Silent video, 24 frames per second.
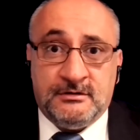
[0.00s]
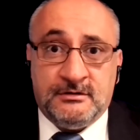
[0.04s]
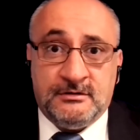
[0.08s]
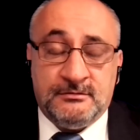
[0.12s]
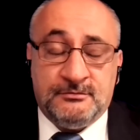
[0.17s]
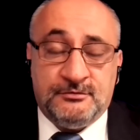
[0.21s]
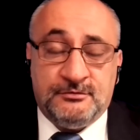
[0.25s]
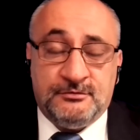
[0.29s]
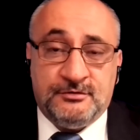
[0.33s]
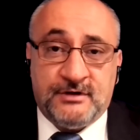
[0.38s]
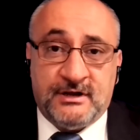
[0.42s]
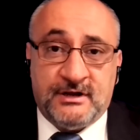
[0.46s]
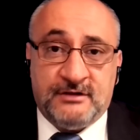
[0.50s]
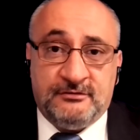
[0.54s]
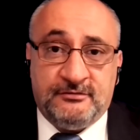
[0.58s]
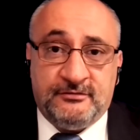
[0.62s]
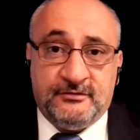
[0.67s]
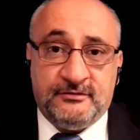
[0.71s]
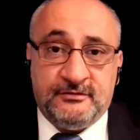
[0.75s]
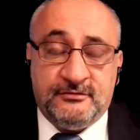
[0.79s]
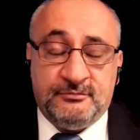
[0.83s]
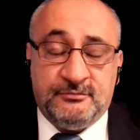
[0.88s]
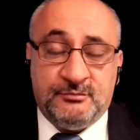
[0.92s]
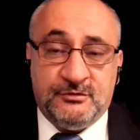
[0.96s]

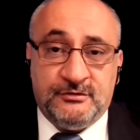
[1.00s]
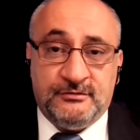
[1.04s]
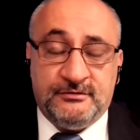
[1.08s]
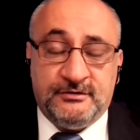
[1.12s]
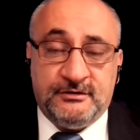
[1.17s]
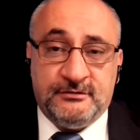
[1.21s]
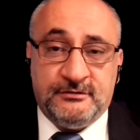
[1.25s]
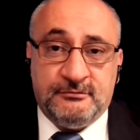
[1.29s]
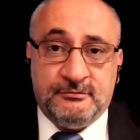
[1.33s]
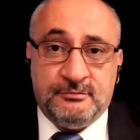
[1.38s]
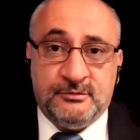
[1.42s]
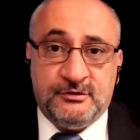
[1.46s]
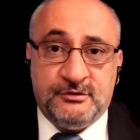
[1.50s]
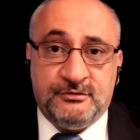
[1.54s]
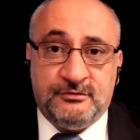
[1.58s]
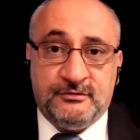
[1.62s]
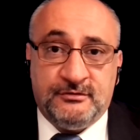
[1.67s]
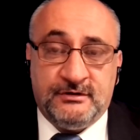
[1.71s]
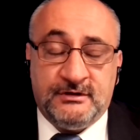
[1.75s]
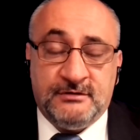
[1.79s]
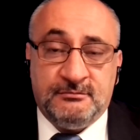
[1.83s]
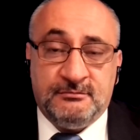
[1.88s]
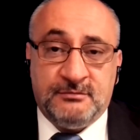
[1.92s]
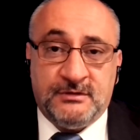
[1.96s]
transferred military equipment to
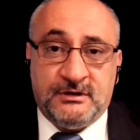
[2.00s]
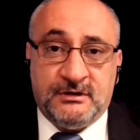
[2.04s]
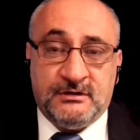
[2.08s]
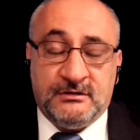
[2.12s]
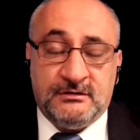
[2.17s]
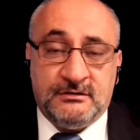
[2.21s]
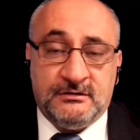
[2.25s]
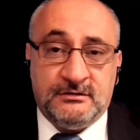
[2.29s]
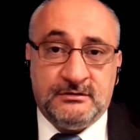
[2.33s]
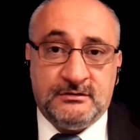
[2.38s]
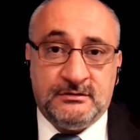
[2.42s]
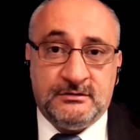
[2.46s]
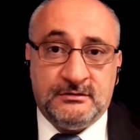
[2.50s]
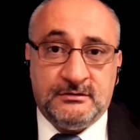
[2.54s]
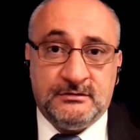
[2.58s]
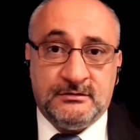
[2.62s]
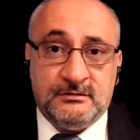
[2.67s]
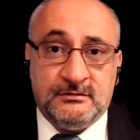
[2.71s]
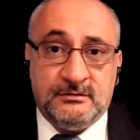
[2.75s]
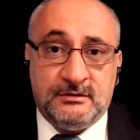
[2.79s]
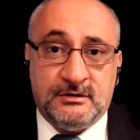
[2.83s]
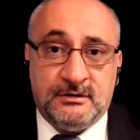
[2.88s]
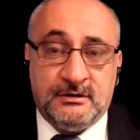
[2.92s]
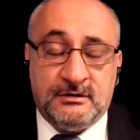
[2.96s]
them, and
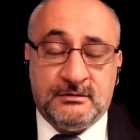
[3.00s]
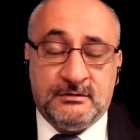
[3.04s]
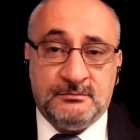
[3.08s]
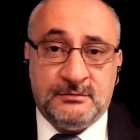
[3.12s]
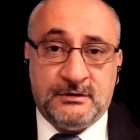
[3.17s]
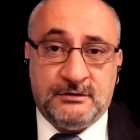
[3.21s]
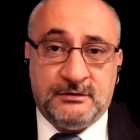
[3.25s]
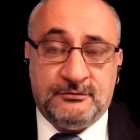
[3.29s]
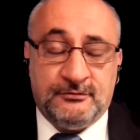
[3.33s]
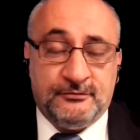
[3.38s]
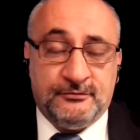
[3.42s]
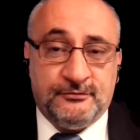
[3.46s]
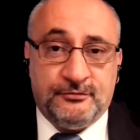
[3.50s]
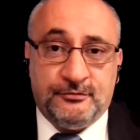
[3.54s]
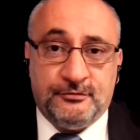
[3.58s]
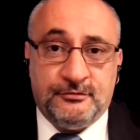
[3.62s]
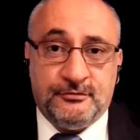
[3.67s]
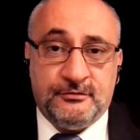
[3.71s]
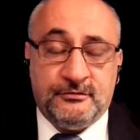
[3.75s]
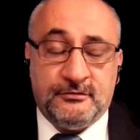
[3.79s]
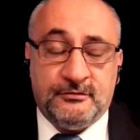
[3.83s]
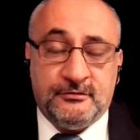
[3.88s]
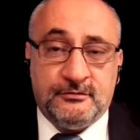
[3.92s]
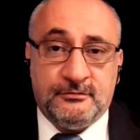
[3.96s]
I just heard
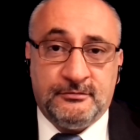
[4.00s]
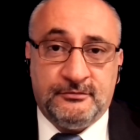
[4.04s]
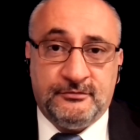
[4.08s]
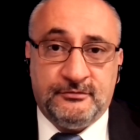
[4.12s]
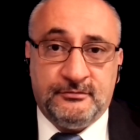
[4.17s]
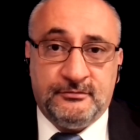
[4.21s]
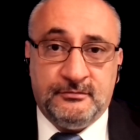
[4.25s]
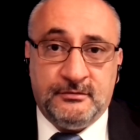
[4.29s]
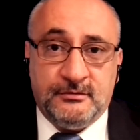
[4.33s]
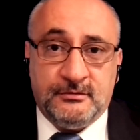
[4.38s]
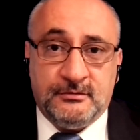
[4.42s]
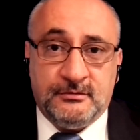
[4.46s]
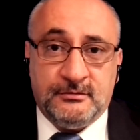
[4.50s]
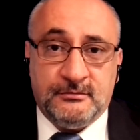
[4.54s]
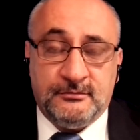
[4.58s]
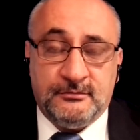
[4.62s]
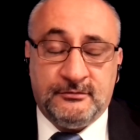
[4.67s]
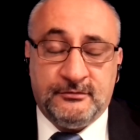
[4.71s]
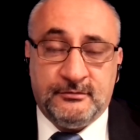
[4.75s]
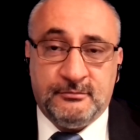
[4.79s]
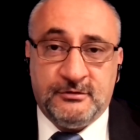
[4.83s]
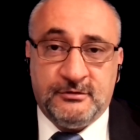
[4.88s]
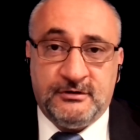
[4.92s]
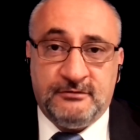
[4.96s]
of
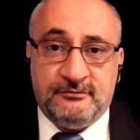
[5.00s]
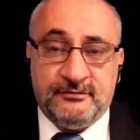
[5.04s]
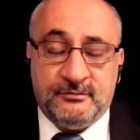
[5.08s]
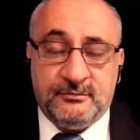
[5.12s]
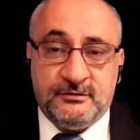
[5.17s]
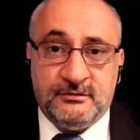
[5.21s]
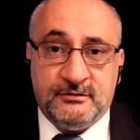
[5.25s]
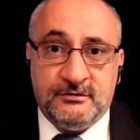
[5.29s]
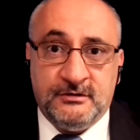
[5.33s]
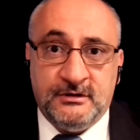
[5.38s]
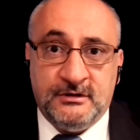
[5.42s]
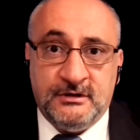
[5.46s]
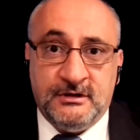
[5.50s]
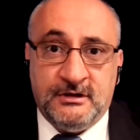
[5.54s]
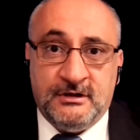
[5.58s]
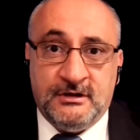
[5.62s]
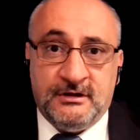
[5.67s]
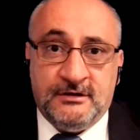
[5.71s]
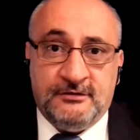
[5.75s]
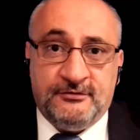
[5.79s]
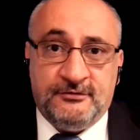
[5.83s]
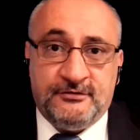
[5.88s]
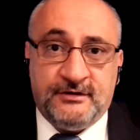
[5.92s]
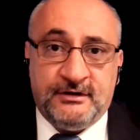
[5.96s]
somebody from the
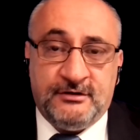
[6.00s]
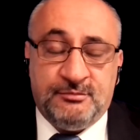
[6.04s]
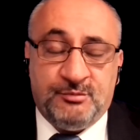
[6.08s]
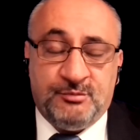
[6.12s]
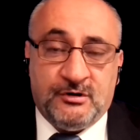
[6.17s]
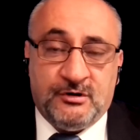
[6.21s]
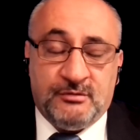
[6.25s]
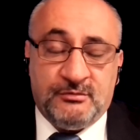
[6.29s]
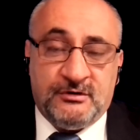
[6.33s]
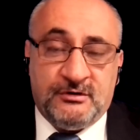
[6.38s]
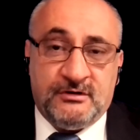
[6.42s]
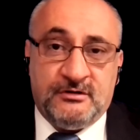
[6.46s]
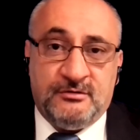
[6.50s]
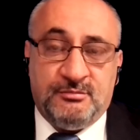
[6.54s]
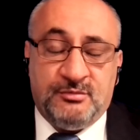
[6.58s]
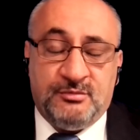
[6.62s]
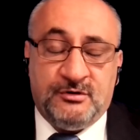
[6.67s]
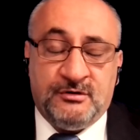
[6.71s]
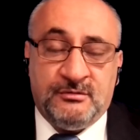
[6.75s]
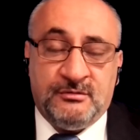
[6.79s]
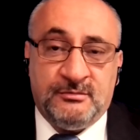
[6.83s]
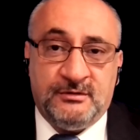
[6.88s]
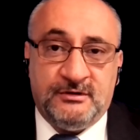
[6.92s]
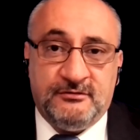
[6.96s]
State Department, the
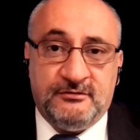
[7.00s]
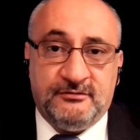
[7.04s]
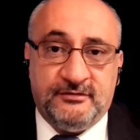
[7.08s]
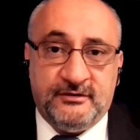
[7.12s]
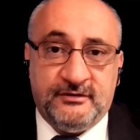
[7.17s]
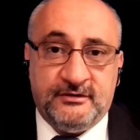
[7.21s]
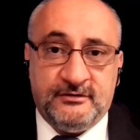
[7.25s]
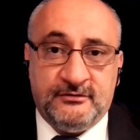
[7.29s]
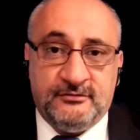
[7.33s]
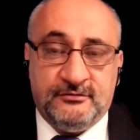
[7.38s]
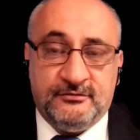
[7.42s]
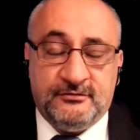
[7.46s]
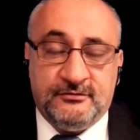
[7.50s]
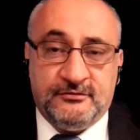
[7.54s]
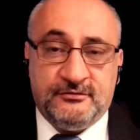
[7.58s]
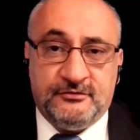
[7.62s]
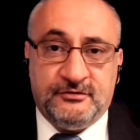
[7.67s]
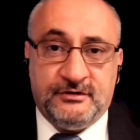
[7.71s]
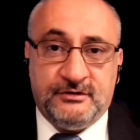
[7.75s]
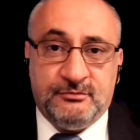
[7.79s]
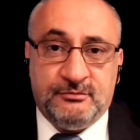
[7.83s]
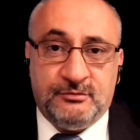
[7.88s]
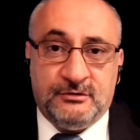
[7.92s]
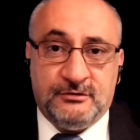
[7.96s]
Department of Defense, just
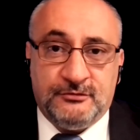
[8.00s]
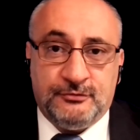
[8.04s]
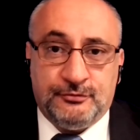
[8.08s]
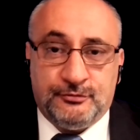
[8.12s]
say, "Well,